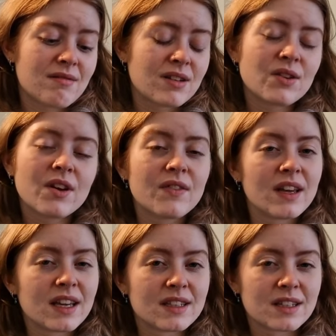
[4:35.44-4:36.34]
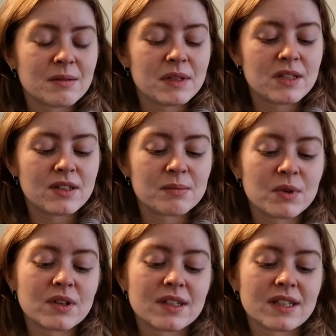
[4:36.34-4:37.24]
don't think it's going to be too
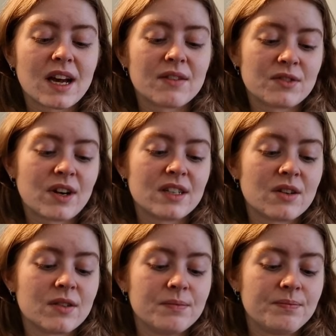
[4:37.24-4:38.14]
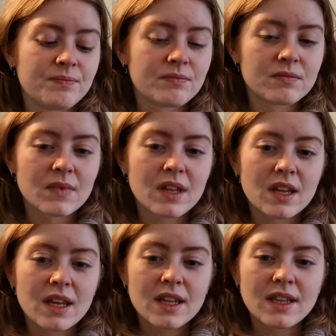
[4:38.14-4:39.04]
small, because I have tried it on.
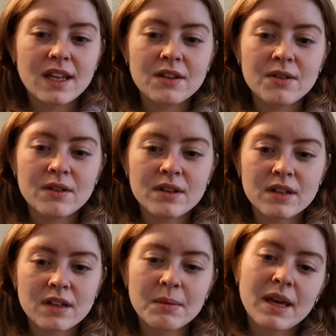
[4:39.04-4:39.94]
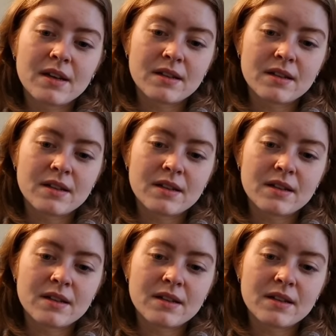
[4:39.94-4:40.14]
Nanny, come here.